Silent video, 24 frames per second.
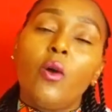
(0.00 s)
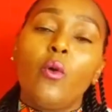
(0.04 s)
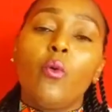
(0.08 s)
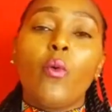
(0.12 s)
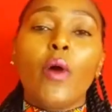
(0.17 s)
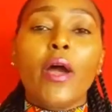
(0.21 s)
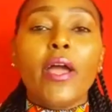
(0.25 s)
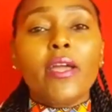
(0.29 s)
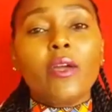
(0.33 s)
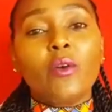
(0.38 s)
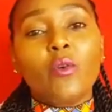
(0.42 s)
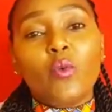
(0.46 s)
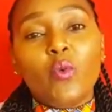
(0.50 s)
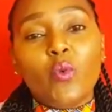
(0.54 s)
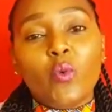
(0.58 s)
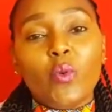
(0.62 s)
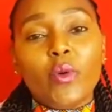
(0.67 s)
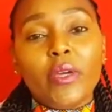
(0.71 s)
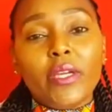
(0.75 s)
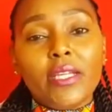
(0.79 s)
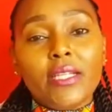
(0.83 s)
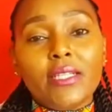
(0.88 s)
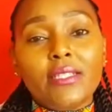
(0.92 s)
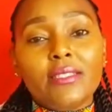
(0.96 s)
Why
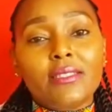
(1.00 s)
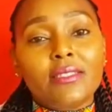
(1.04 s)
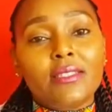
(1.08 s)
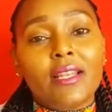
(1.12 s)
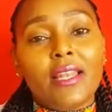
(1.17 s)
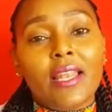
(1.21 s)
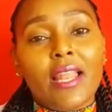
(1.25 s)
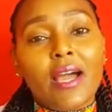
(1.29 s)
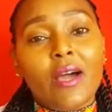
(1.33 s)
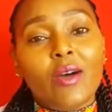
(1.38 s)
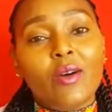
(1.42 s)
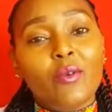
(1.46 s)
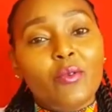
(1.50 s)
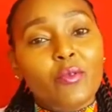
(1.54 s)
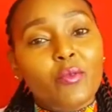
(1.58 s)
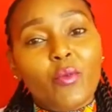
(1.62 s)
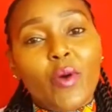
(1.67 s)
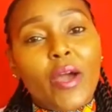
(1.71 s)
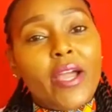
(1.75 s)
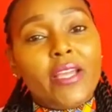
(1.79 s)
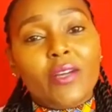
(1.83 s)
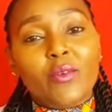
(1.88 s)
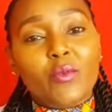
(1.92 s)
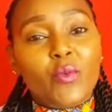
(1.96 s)
quit,
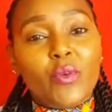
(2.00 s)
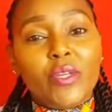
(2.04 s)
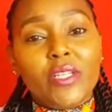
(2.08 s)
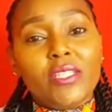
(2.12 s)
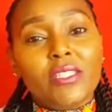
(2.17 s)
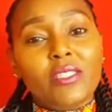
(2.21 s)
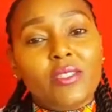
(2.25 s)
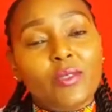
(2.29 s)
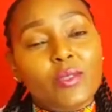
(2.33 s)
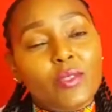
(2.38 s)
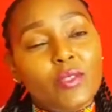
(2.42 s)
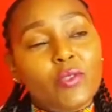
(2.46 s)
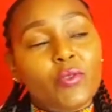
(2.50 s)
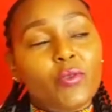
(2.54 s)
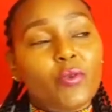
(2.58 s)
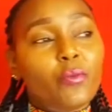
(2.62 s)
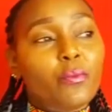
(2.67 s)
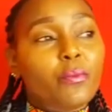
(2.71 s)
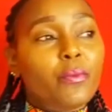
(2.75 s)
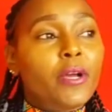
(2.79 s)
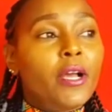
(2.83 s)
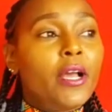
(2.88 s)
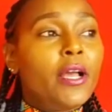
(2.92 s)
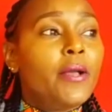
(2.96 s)
why quit
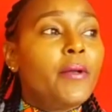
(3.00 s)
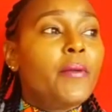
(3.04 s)
YouTube?